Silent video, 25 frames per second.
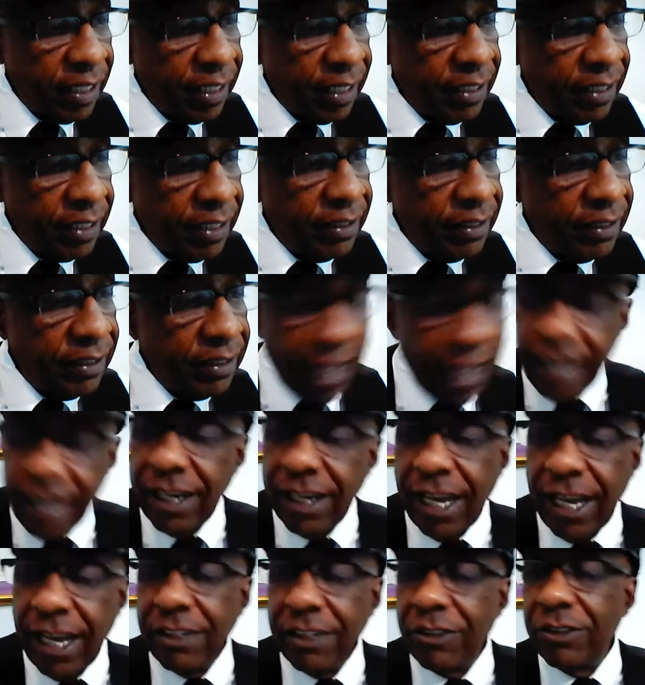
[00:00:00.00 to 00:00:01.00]
Okay,
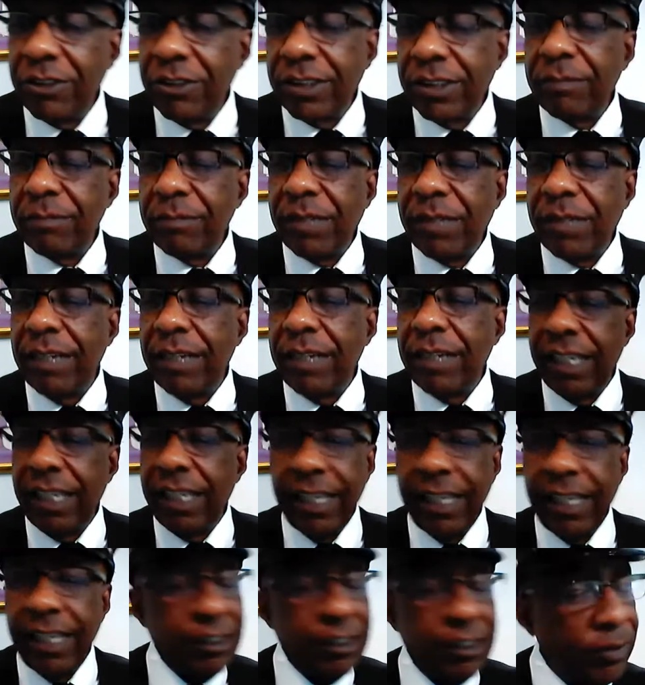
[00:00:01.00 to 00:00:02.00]
I know
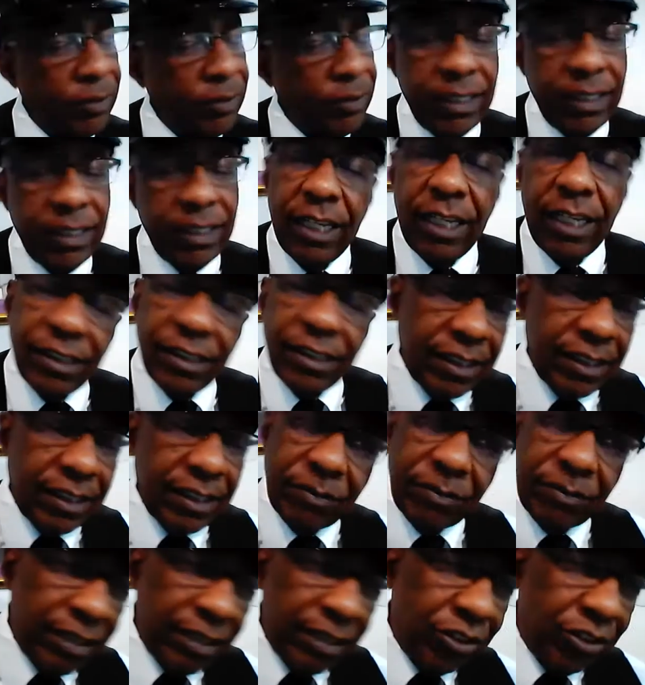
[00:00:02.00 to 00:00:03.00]
sometimes it is, but
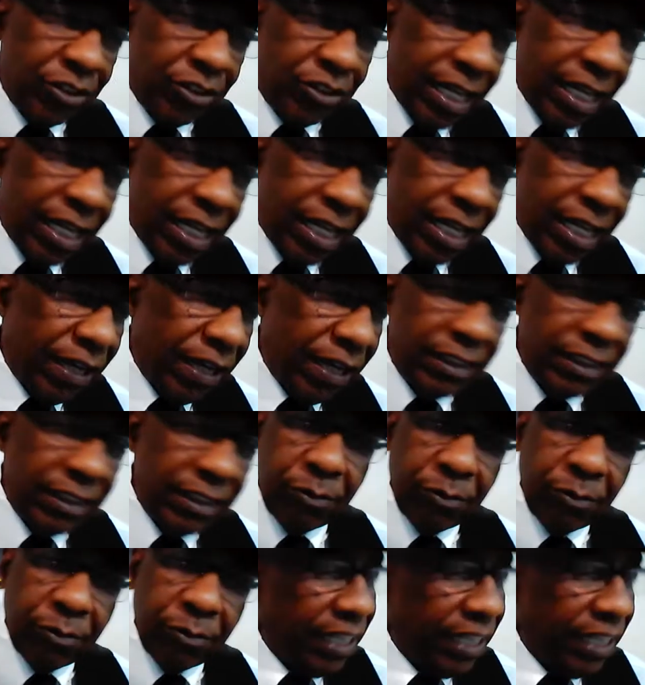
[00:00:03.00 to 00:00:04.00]
sometimes you got to
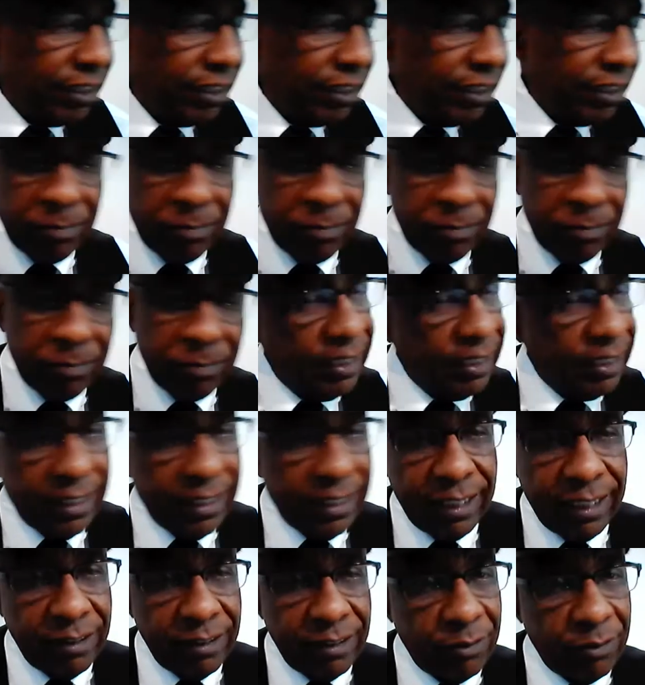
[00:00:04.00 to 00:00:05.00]
fight some fights,
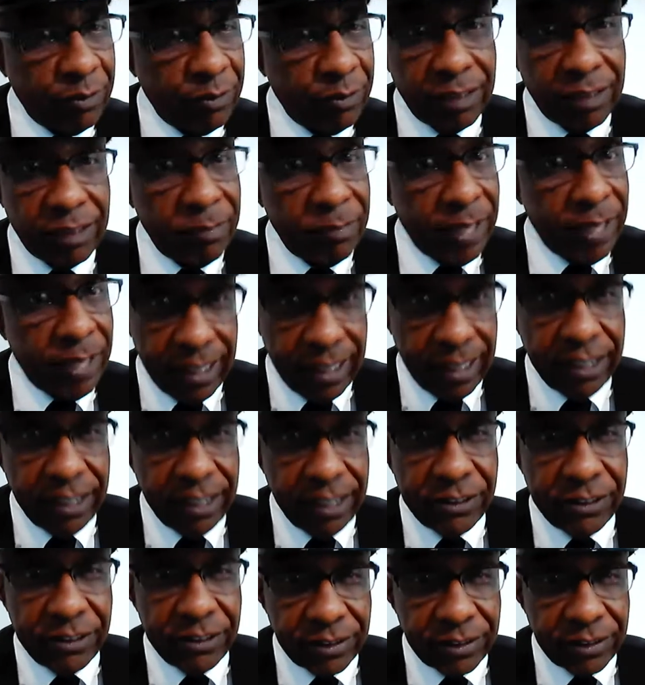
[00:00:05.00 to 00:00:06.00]
man, that for somebody
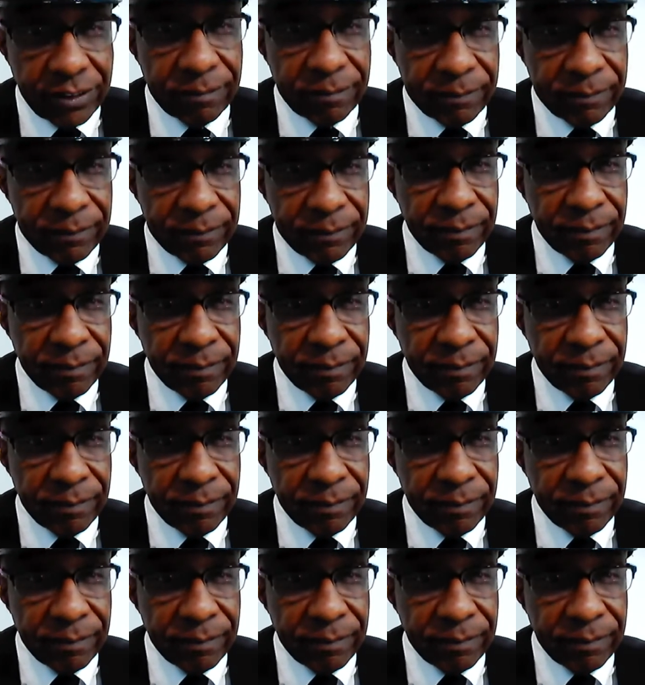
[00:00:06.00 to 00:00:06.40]
else.